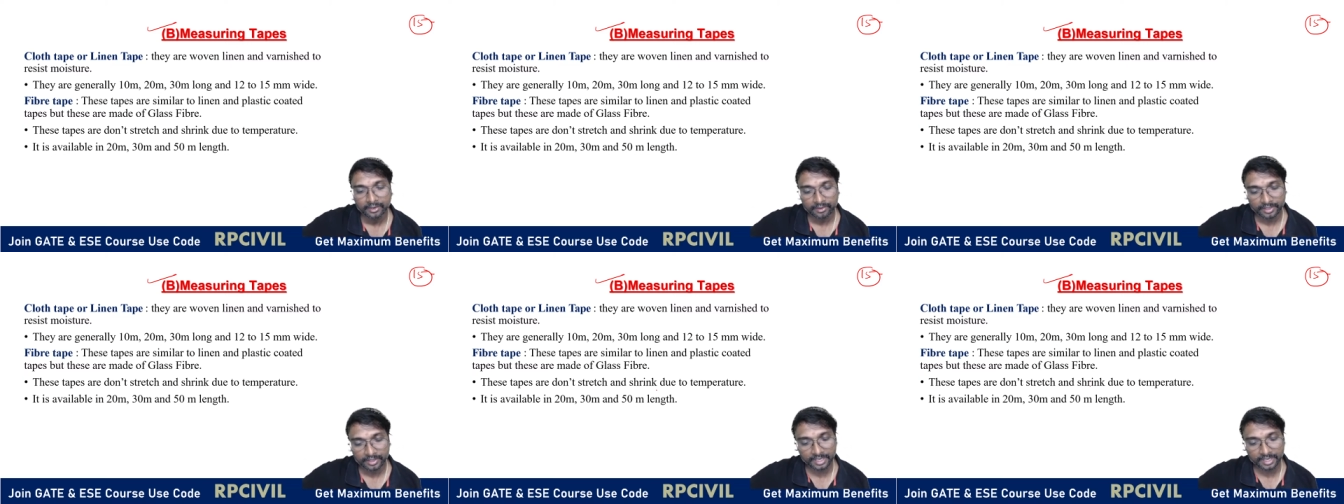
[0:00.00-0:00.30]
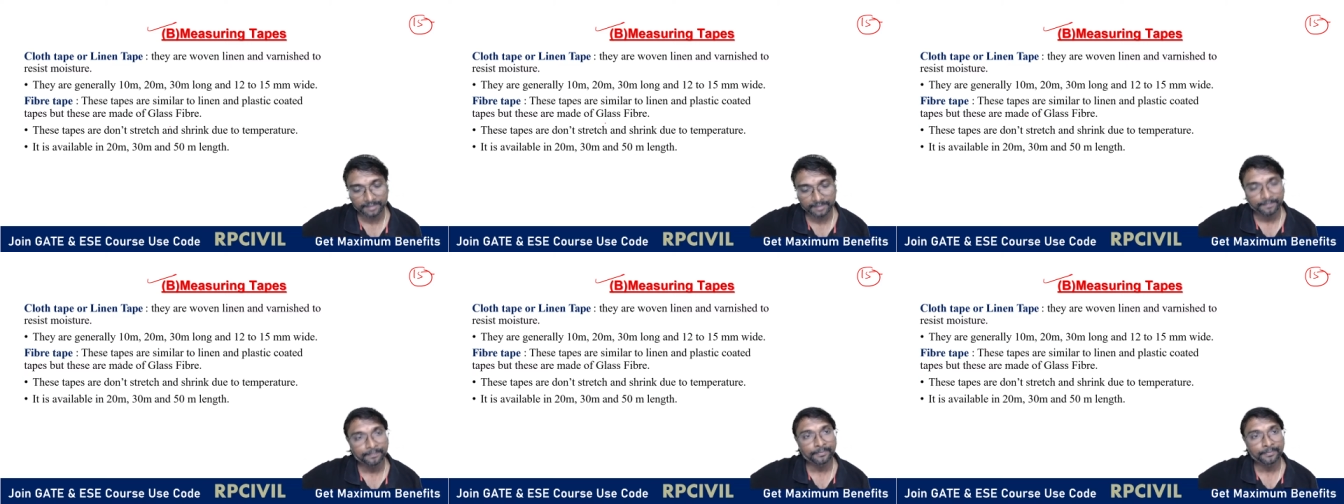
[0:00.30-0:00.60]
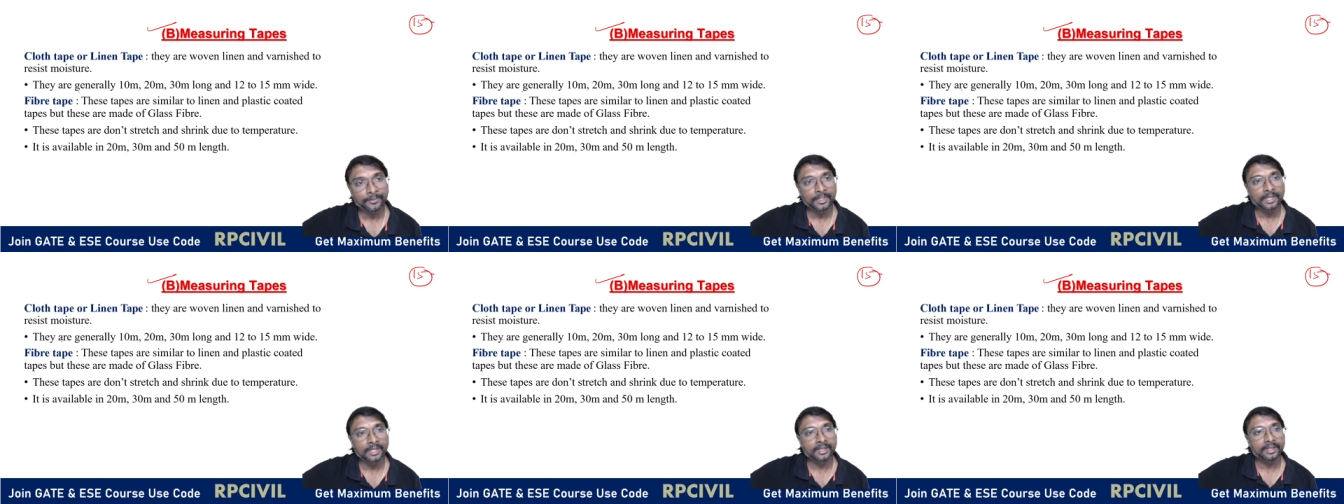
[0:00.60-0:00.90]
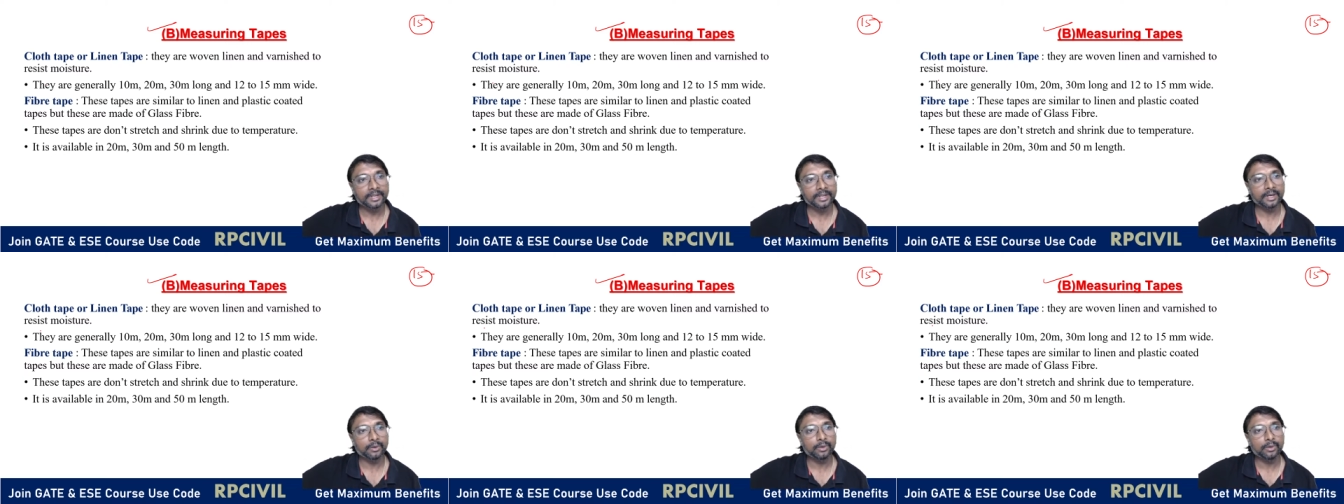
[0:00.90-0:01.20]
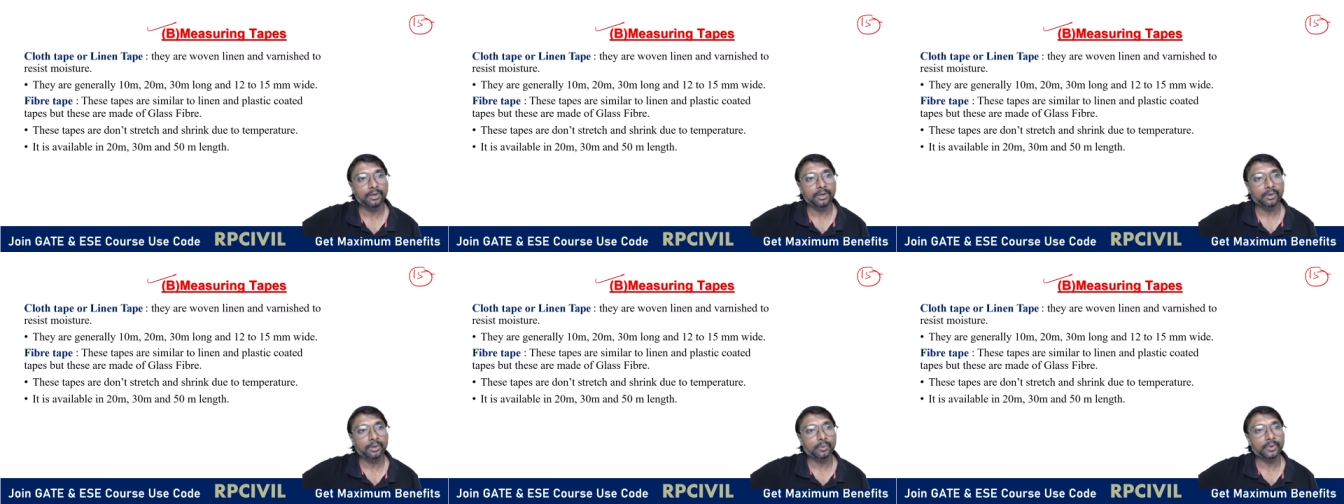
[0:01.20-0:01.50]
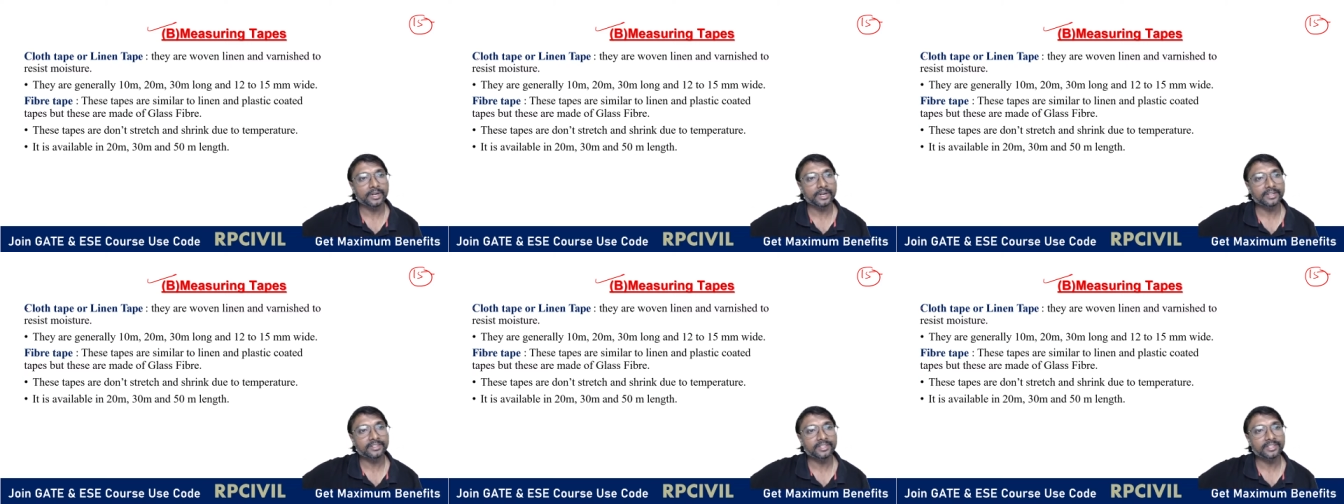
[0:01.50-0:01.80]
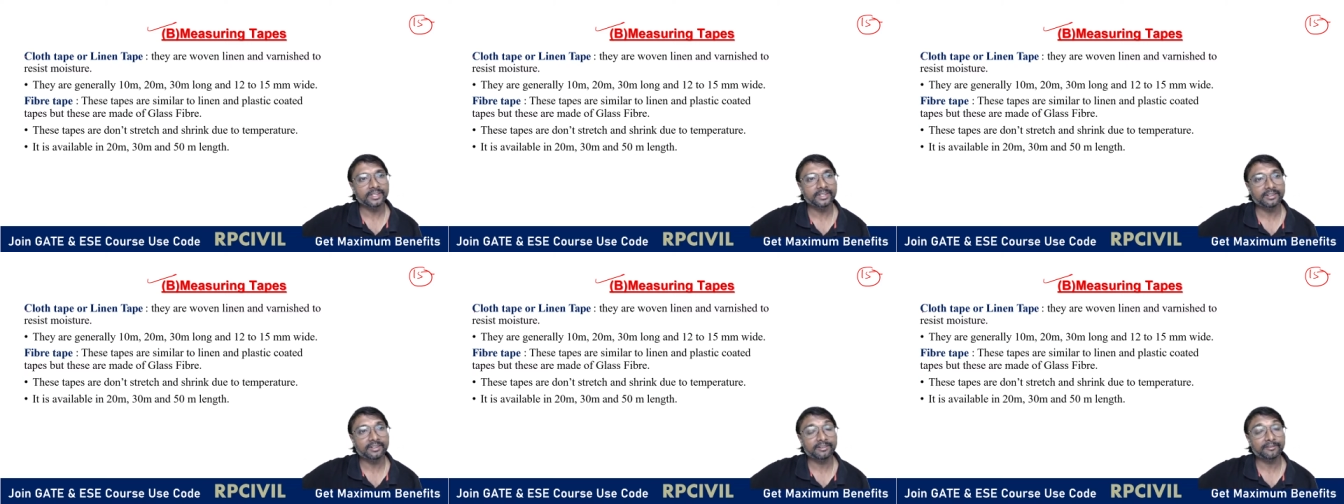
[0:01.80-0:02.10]
right? Now, what is
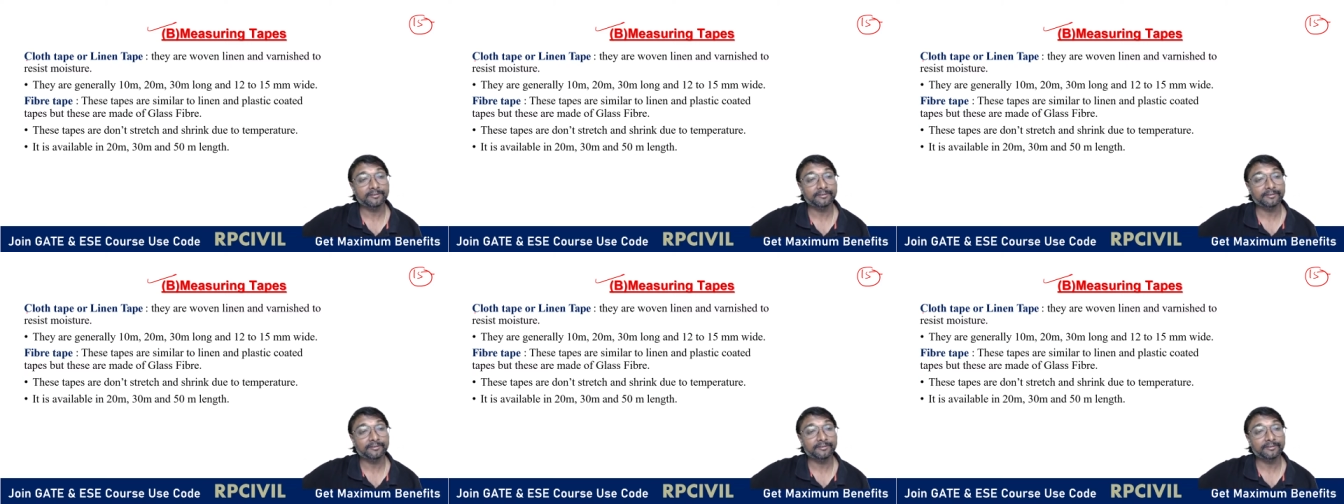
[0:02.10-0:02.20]
that?